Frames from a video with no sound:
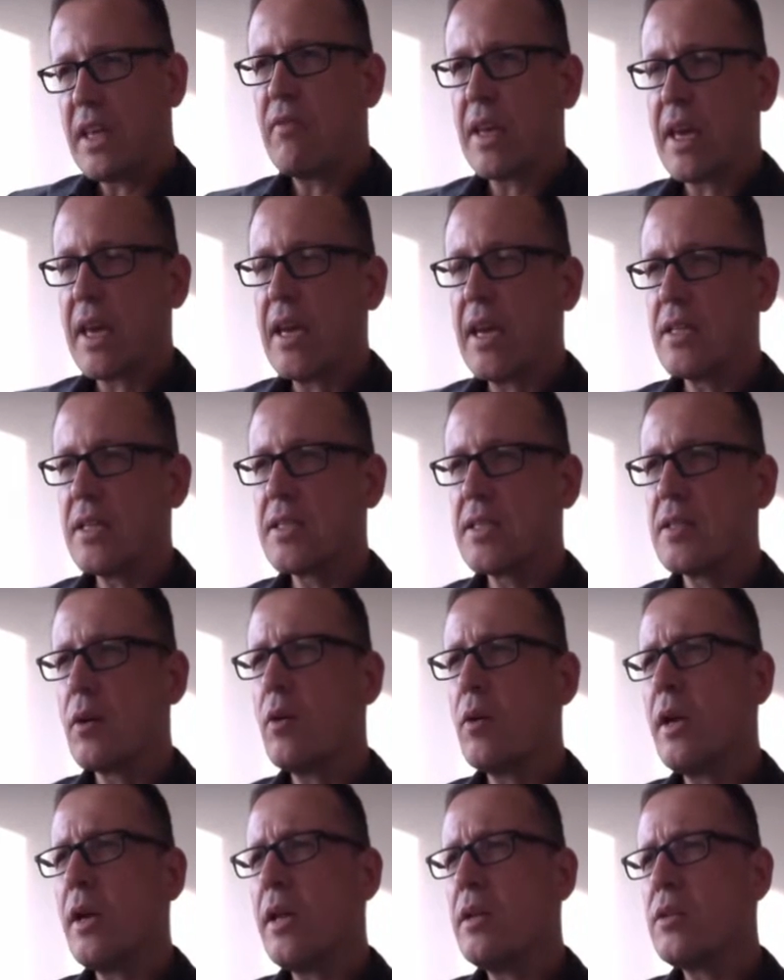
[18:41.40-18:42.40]
can
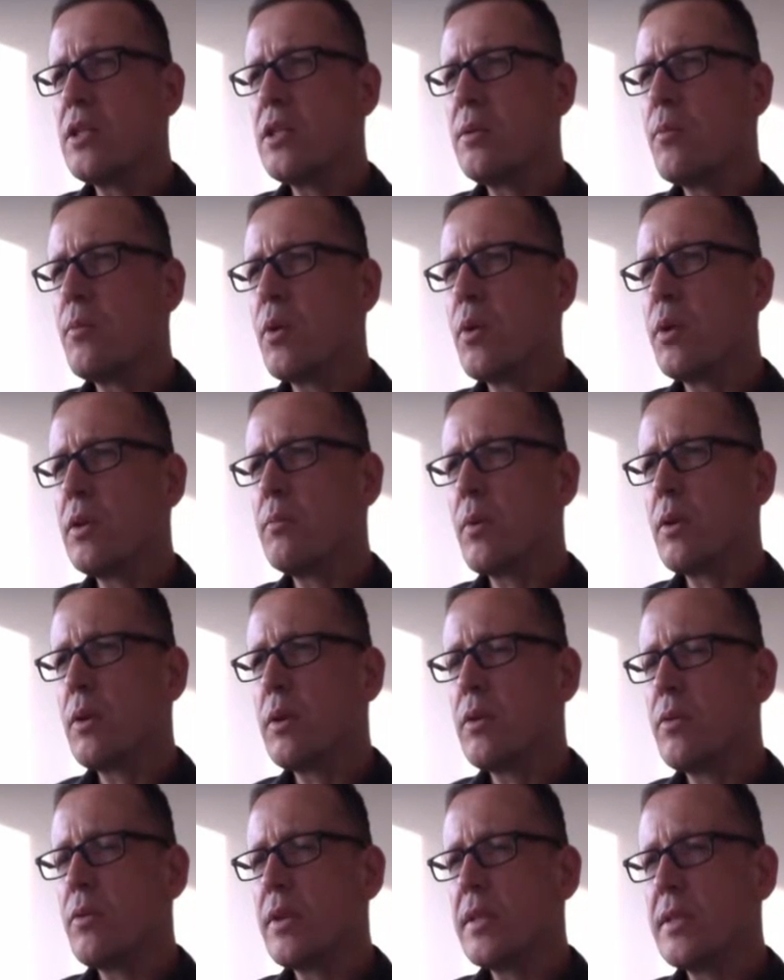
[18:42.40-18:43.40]
install an energy
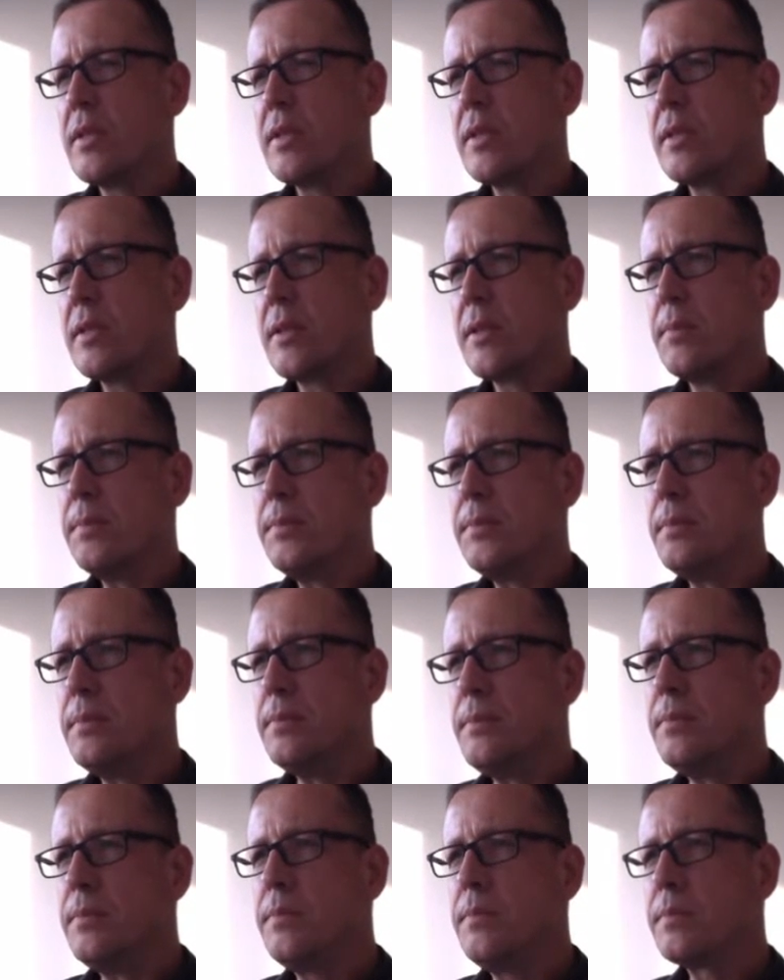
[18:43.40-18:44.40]
monitoring system.
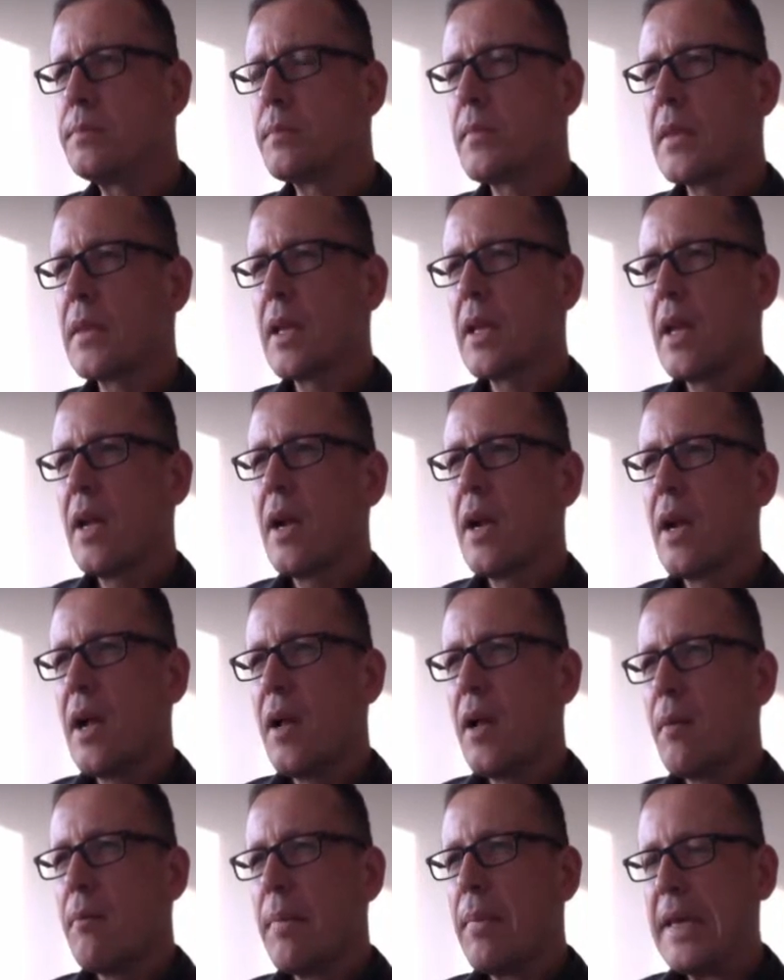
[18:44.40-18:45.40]

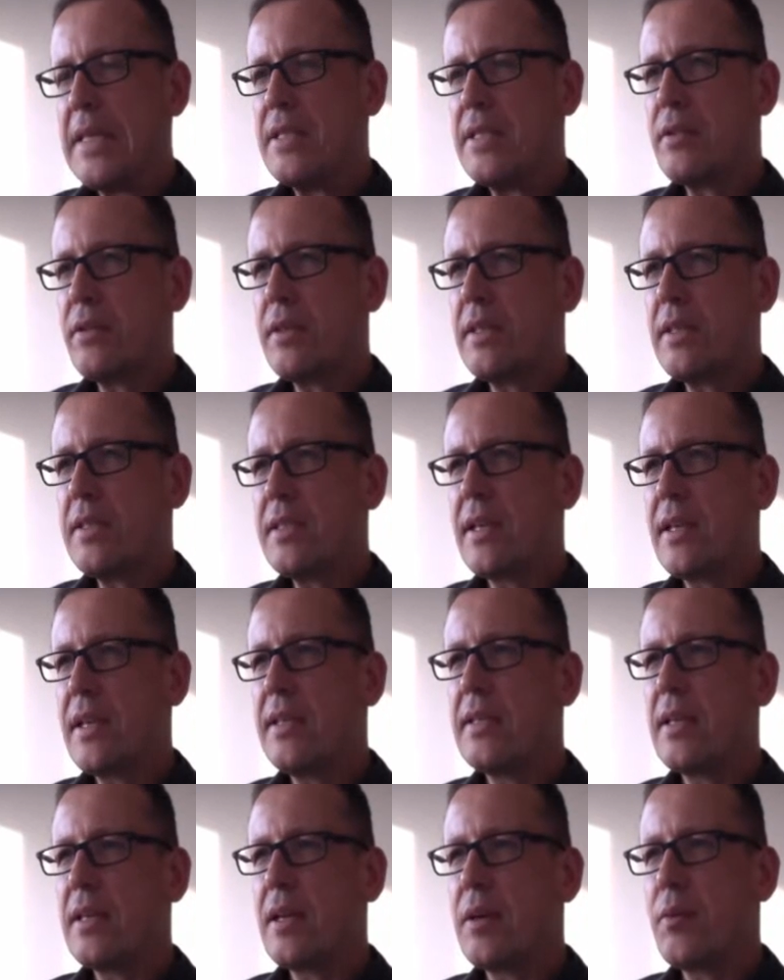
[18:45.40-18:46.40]
Based on this
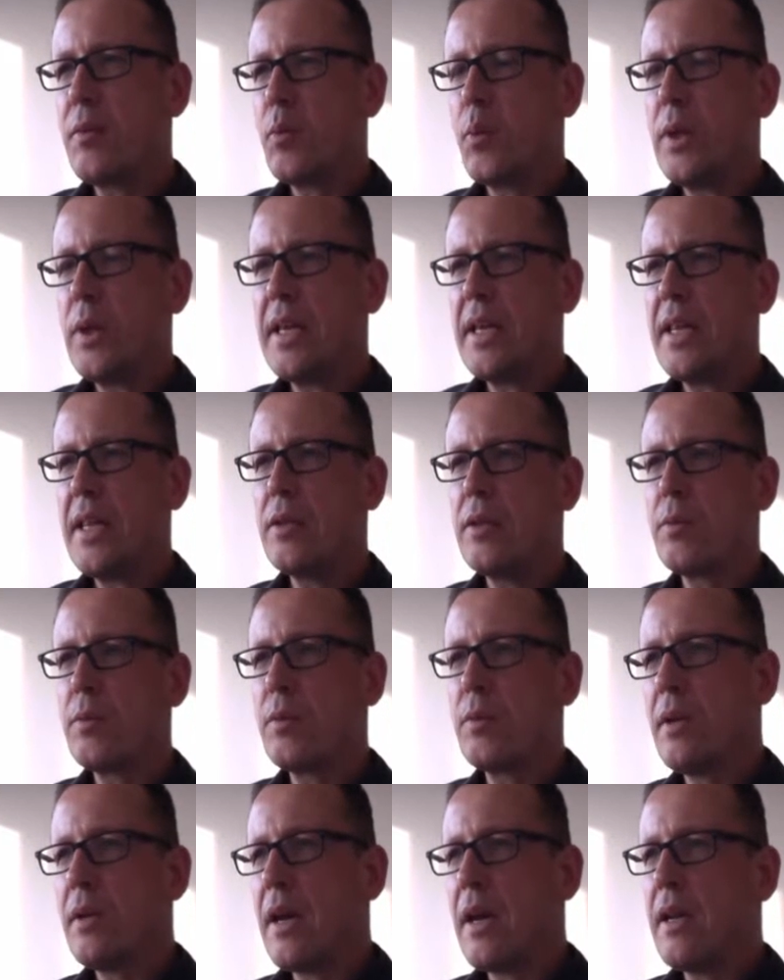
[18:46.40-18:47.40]
data, we then
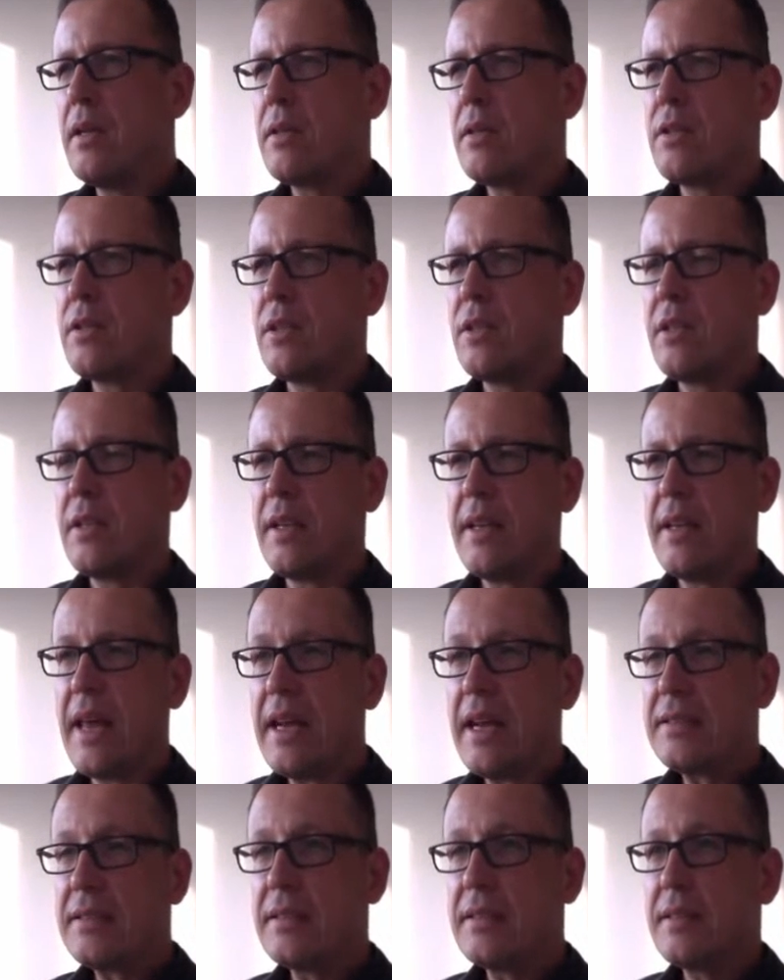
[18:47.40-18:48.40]
do an energy
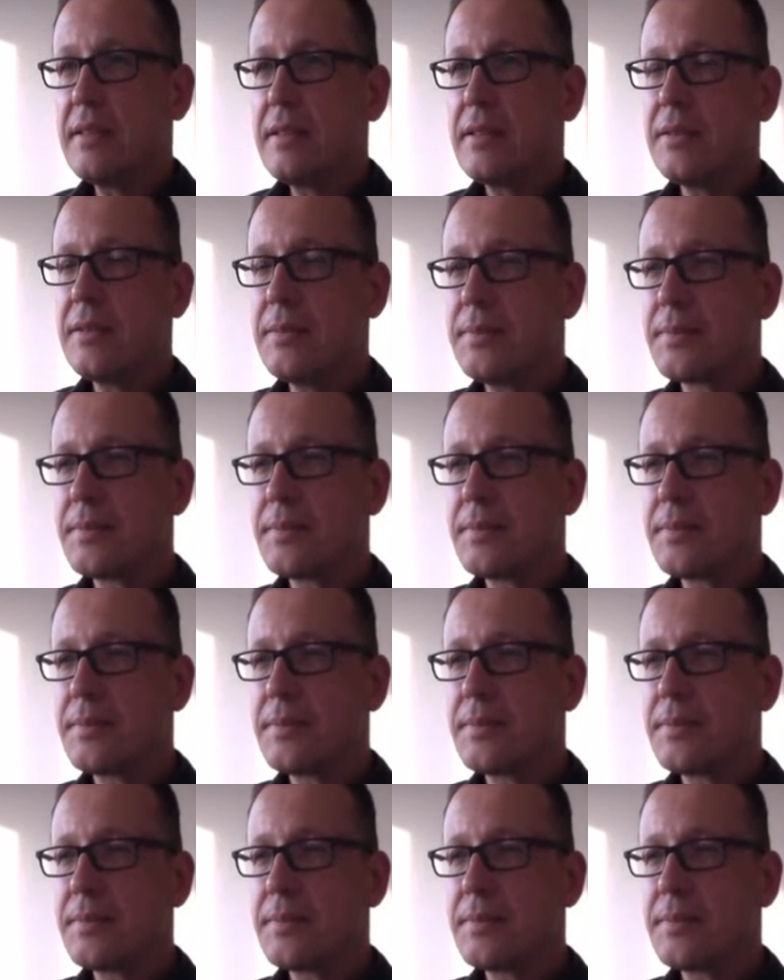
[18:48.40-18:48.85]
analysis.